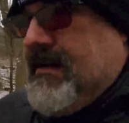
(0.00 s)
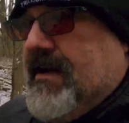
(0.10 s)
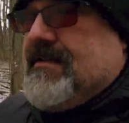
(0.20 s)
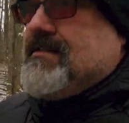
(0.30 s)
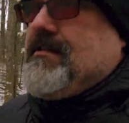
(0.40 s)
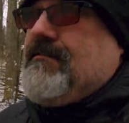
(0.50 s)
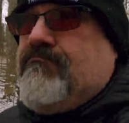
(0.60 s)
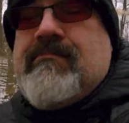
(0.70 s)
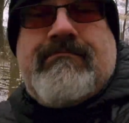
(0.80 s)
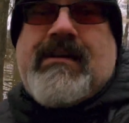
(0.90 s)
it's
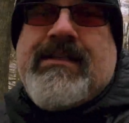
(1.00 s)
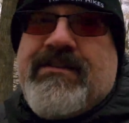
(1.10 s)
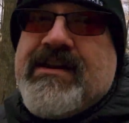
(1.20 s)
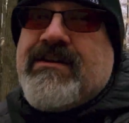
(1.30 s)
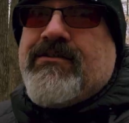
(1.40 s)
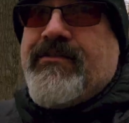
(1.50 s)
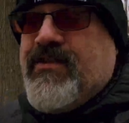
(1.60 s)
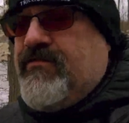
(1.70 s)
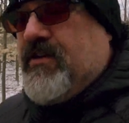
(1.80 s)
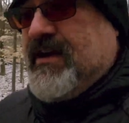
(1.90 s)
another gear
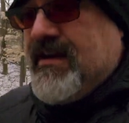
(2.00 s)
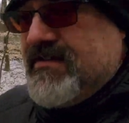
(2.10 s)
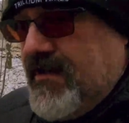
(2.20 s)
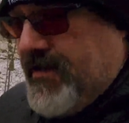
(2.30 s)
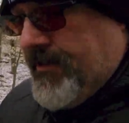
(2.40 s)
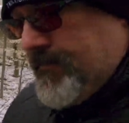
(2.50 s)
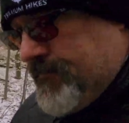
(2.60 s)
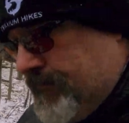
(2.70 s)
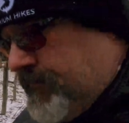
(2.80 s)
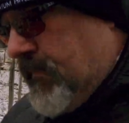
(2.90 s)
review for you guys.
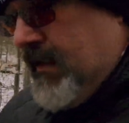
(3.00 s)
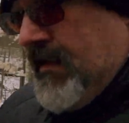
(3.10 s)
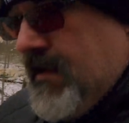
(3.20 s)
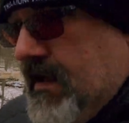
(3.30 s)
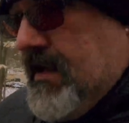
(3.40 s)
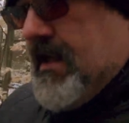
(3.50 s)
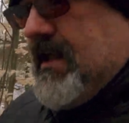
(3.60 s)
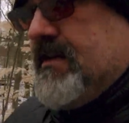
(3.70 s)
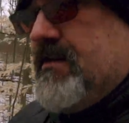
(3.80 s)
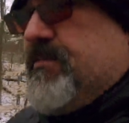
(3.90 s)

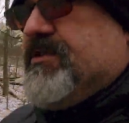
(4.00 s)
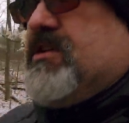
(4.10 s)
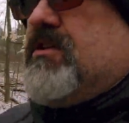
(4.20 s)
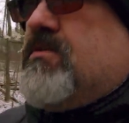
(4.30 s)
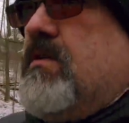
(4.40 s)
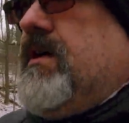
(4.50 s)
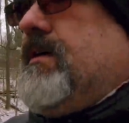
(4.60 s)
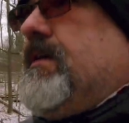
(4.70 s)
And number two,